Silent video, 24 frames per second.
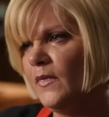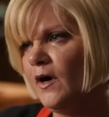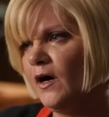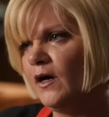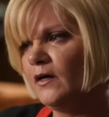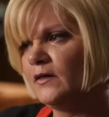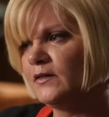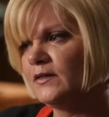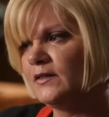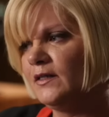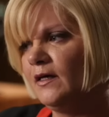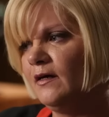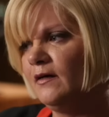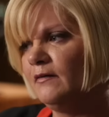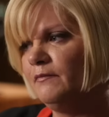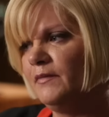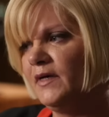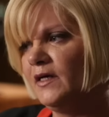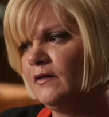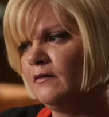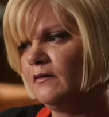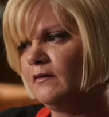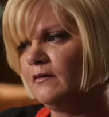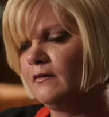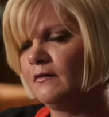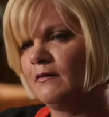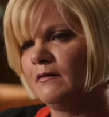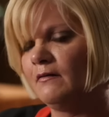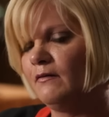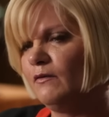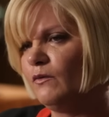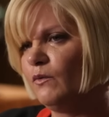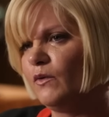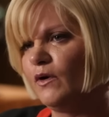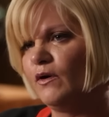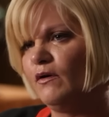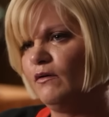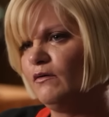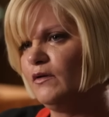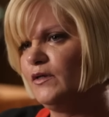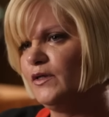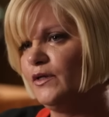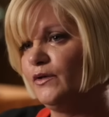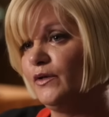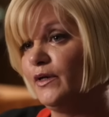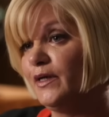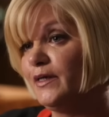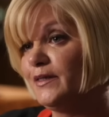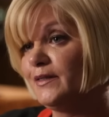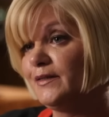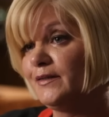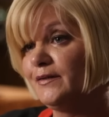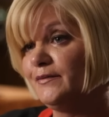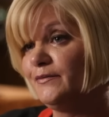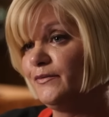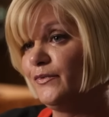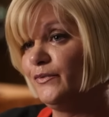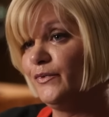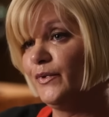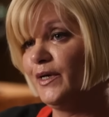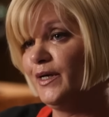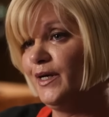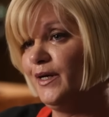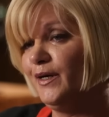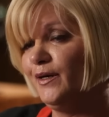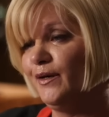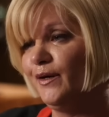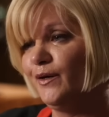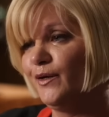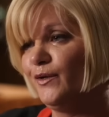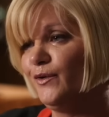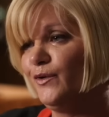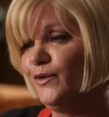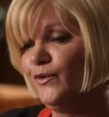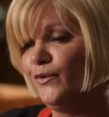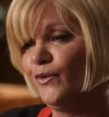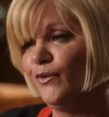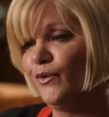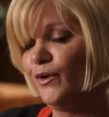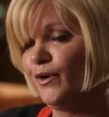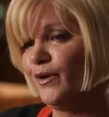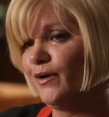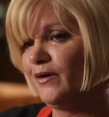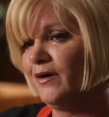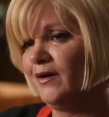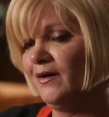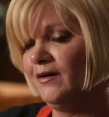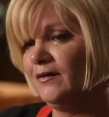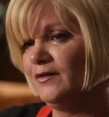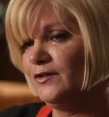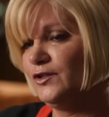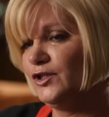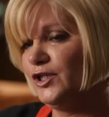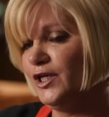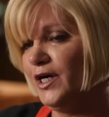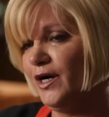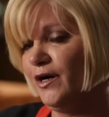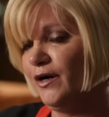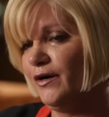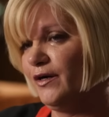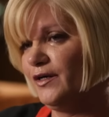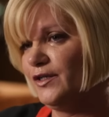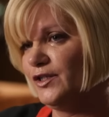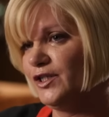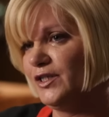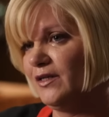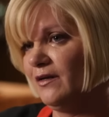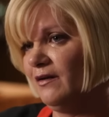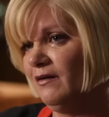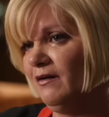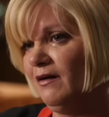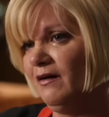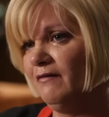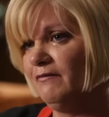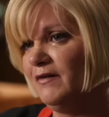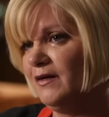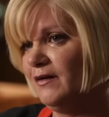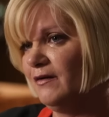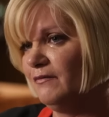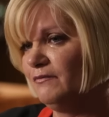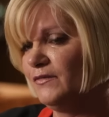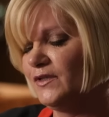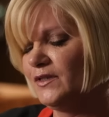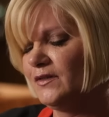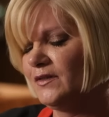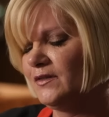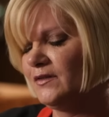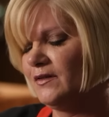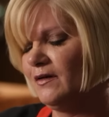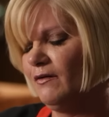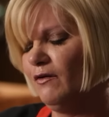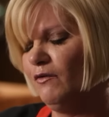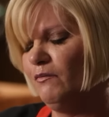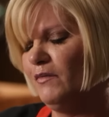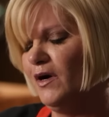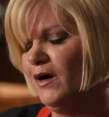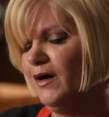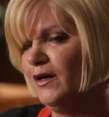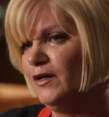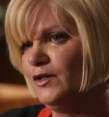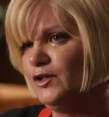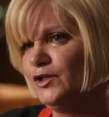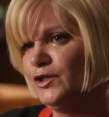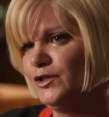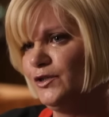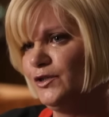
Our son meant the world to us. We adored and cherished and loved him so much.